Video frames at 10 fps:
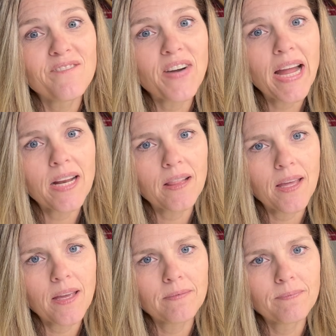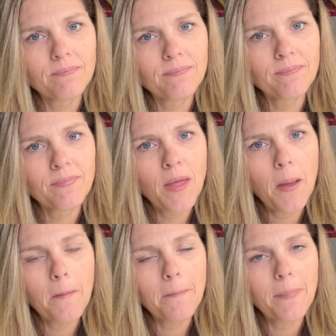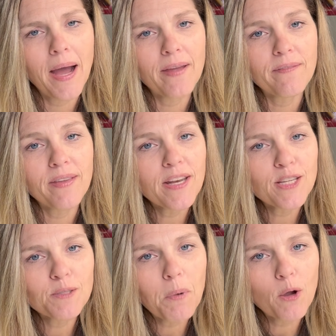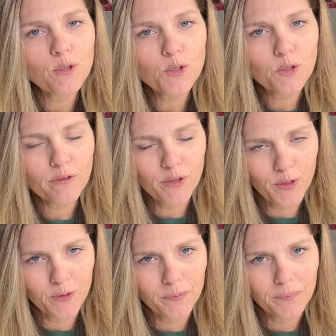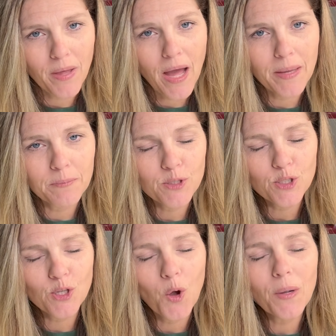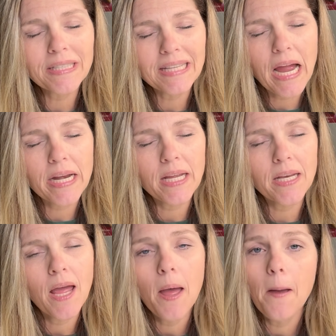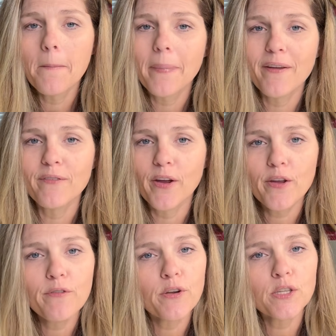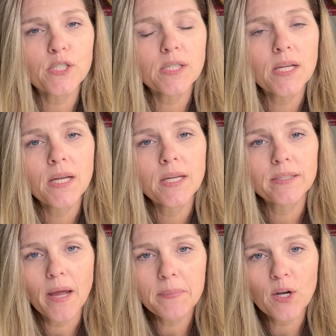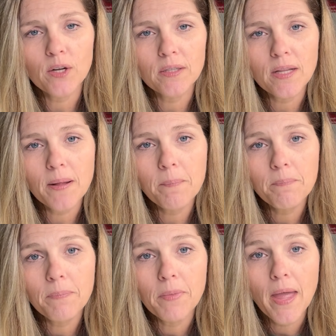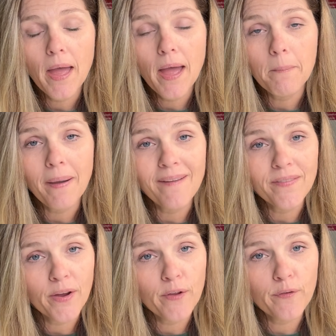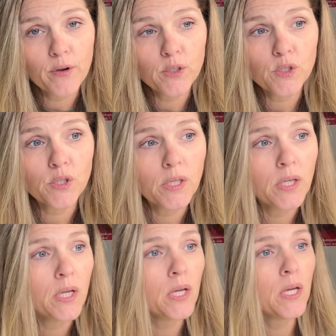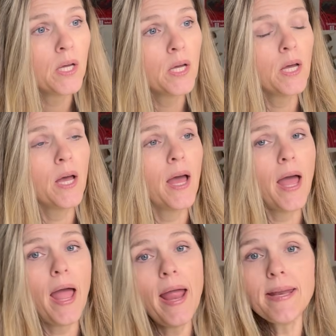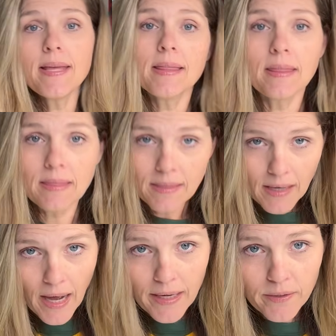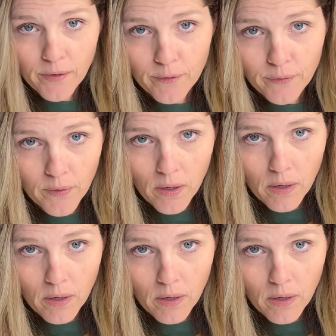Finally, my Venus post review. I'm so excited. My very first Diamond Art Club, my very first any kind of